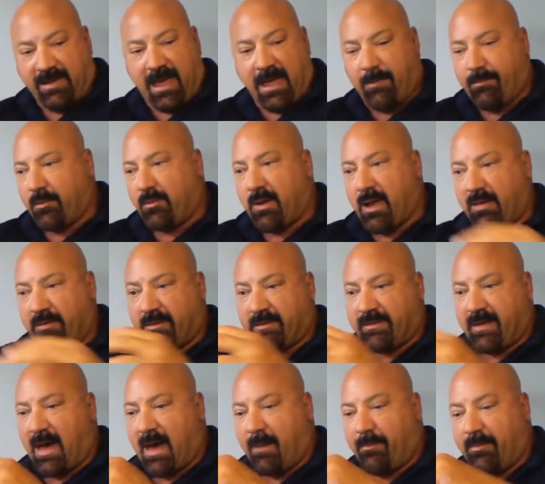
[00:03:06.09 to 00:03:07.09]
tape around
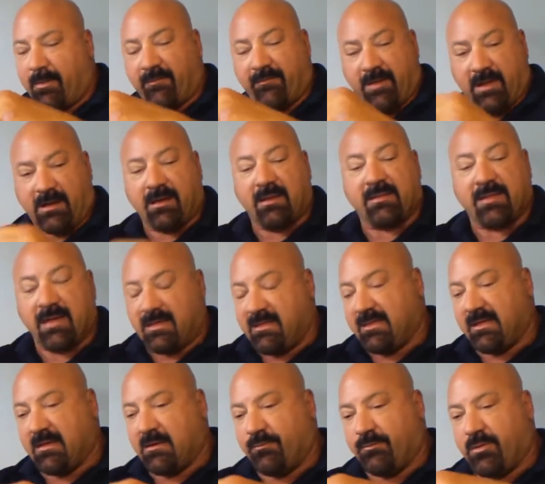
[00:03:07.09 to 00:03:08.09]
the top of it because they
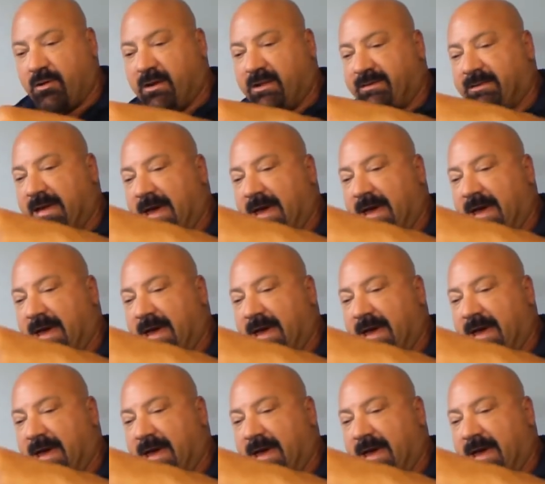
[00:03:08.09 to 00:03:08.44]
seal pretty